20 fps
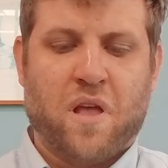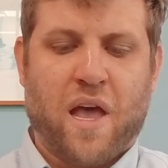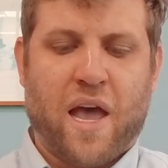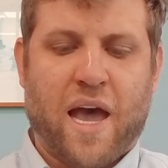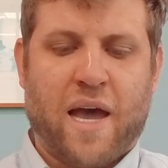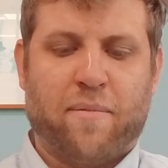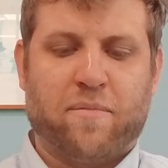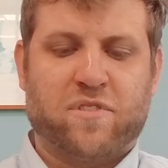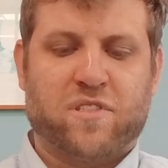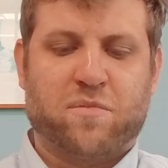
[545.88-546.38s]

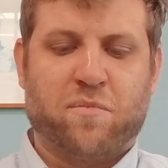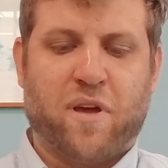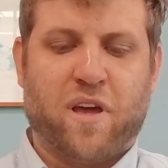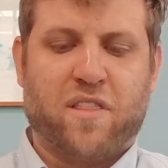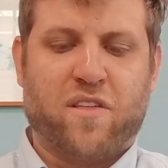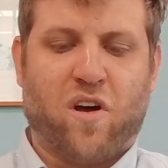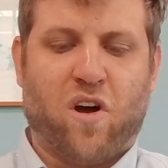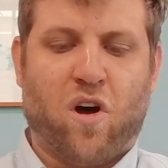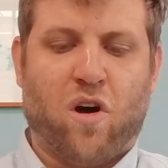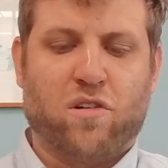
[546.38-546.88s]
Adam
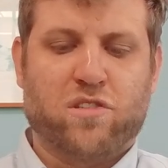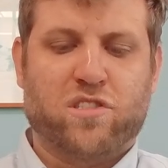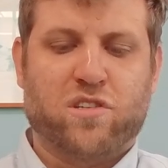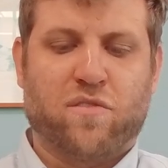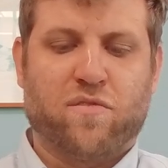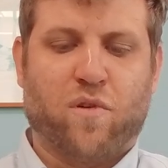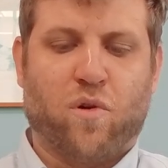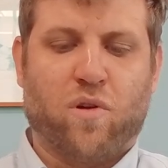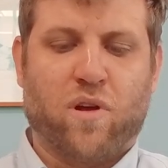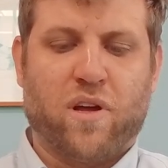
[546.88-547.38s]
Smith also
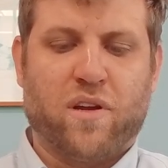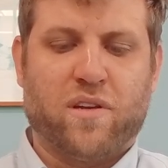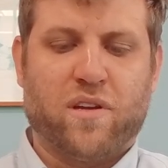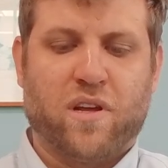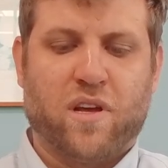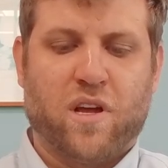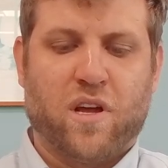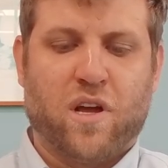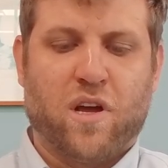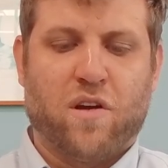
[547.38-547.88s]
voted
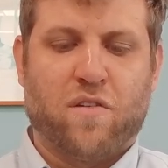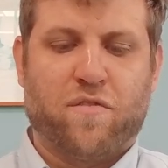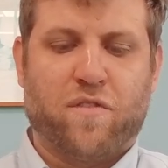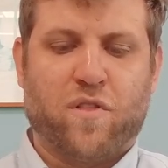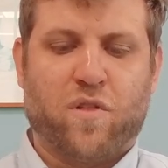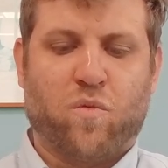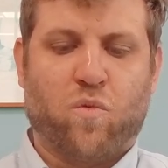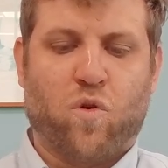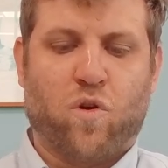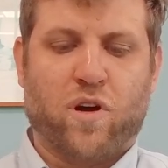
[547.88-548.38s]
for
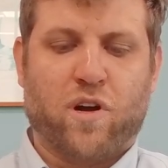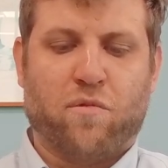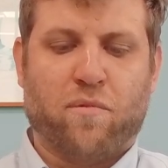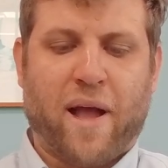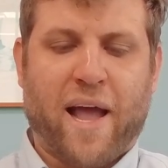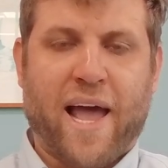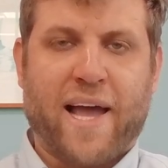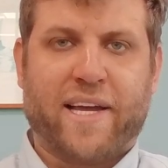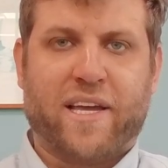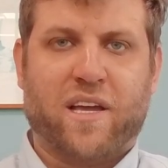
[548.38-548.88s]
the war in
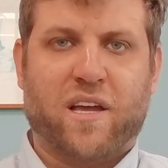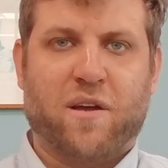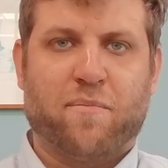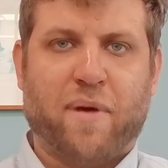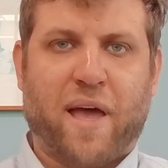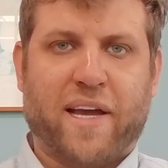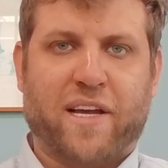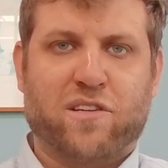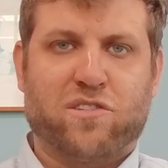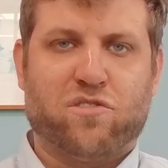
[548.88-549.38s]
Iraq
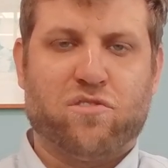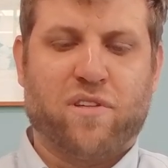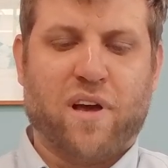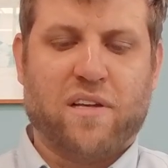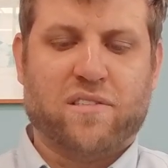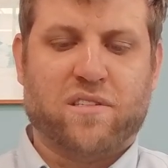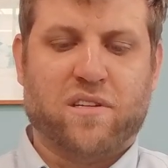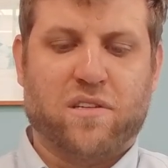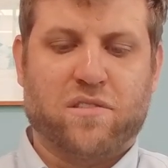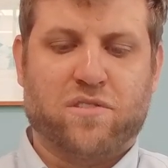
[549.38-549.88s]
back in
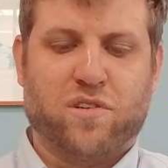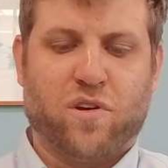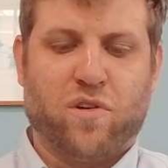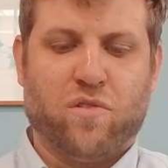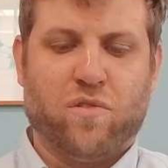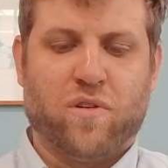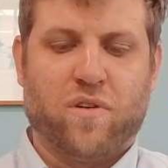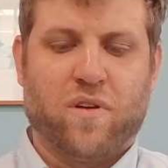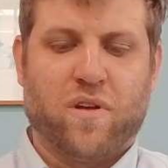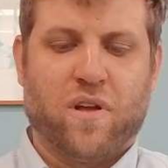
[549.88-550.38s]

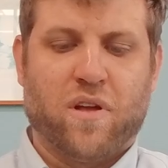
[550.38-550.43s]
2002.